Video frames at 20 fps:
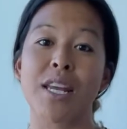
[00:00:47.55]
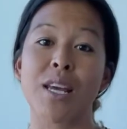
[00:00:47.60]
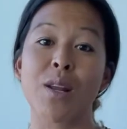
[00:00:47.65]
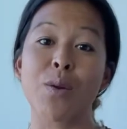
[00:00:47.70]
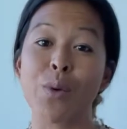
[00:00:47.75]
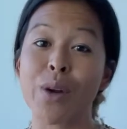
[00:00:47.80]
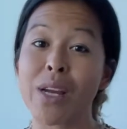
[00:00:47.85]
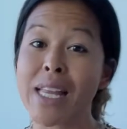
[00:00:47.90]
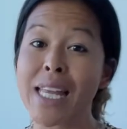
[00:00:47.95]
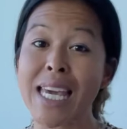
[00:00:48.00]
It
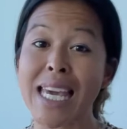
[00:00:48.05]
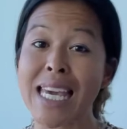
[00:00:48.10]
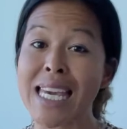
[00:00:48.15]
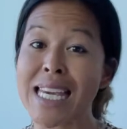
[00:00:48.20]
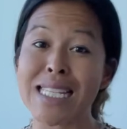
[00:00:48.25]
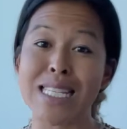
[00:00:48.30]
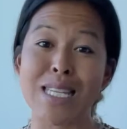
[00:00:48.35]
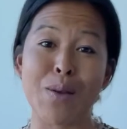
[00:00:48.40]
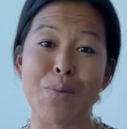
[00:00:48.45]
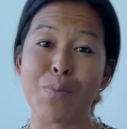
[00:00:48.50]
really
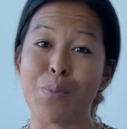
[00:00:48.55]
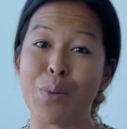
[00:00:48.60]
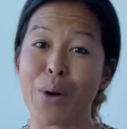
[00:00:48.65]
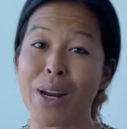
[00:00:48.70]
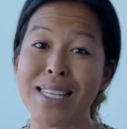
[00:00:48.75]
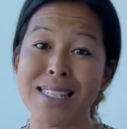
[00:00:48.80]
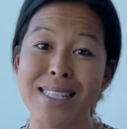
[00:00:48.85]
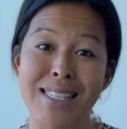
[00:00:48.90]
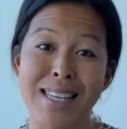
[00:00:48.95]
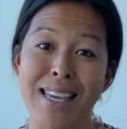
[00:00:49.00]
is
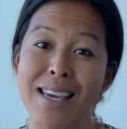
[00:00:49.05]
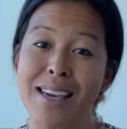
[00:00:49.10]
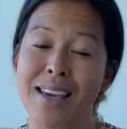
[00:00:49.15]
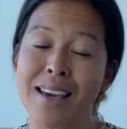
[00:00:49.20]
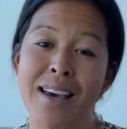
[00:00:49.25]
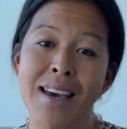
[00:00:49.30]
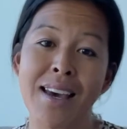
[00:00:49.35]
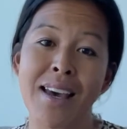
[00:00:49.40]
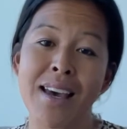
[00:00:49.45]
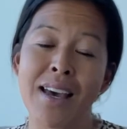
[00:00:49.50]
embracing,
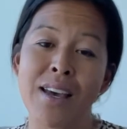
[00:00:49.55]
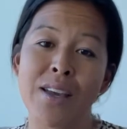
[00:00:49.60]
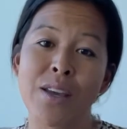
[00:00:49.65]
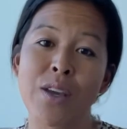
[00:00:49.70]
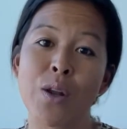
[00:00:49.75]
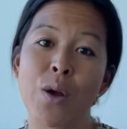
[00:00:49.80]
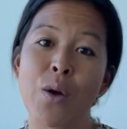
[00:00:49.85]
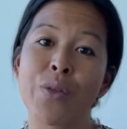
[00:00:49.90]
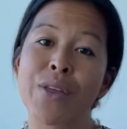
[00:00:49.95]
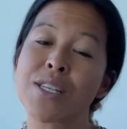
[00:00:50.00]

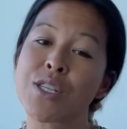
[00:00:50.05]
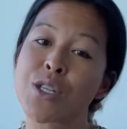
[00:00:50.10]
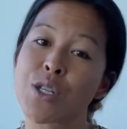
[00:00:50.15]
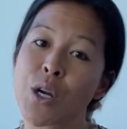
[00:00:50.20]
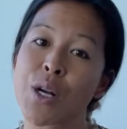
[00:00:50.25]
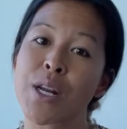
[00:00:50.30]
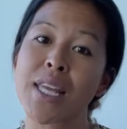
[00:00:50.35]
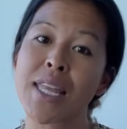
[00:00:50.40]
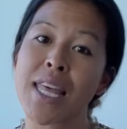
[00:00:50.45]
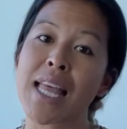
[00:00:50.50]
the
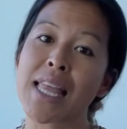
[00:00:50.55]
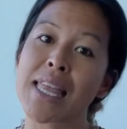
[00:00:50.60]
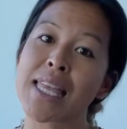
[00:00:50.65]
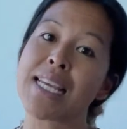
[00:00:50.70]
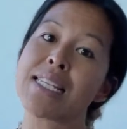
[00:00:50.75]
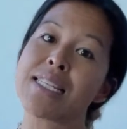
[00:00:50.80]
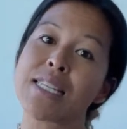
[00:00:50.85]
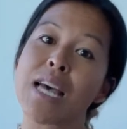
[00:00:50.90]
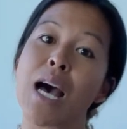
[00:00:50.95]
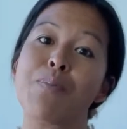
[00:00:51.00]
journey that
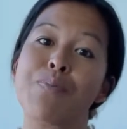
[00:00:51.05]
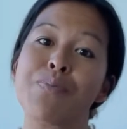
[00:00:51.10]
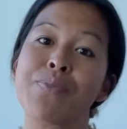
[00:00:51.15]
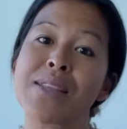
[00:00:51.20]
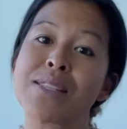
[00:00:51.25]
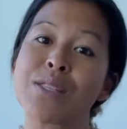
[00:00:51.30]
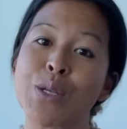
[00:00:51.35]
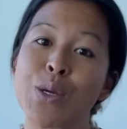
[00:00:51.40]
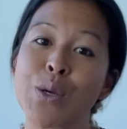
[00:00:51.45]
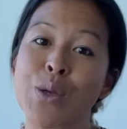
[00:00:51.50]
leads up
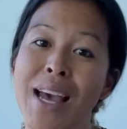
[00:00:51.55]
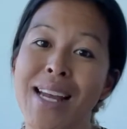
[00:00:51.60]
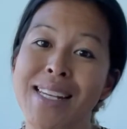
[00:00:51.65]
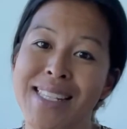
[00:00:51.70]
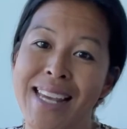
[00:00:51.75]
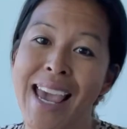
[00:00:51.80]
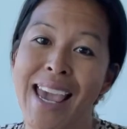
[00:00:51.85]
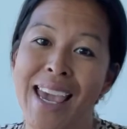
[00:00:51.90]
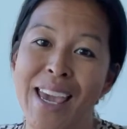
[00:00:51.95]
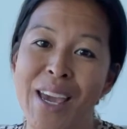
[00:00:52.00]
to that
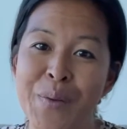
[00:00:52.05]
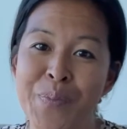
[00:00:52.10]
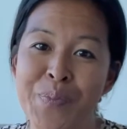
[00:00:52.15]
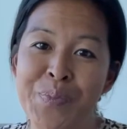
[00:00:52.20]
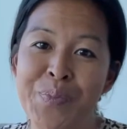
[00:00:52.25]
day.